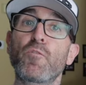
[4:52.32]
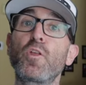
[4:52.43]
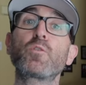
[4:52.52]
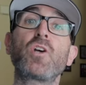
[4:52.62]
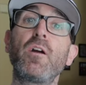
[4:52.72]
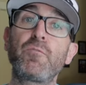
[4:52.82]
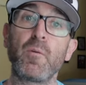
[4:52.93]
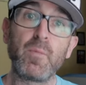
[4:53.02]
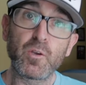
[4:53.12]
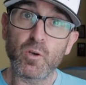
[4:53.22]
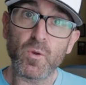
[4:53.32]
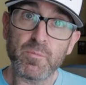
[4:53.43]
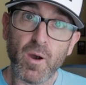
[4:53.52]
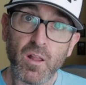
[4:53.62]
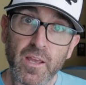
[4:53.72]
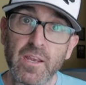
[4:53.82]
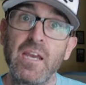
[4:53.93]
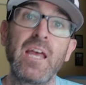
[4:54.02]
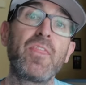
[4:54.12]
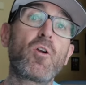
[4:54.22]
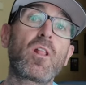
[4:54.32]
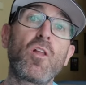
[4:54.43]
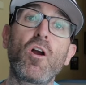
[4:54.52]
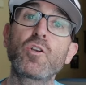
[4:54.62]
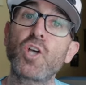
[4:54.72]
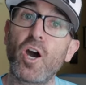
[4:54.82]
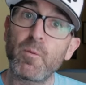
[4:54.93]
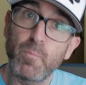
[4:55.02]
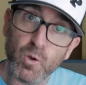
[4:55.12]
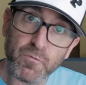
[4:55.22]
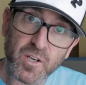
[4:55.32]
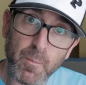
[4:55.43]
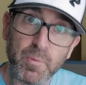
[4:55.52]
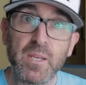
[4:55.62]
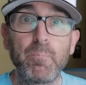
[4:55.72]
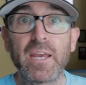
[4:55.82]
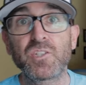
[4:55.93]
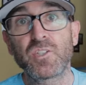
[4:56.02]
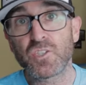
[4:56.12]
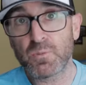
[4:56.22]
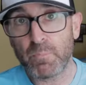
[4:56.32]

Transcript: For those unfamiliar with Mahle, they're a large automotive company based in